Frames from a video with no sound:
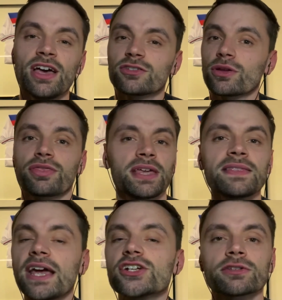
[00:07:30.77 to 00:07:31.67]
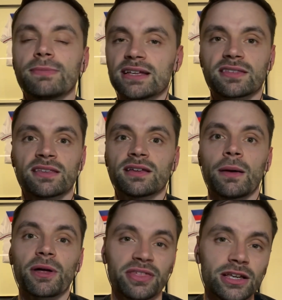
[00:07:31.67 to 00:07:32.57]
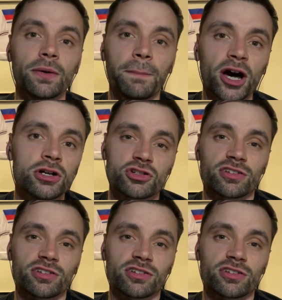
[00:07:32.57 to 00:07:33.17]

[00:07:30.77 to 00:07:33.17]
So I think they just messed this up. I think composure,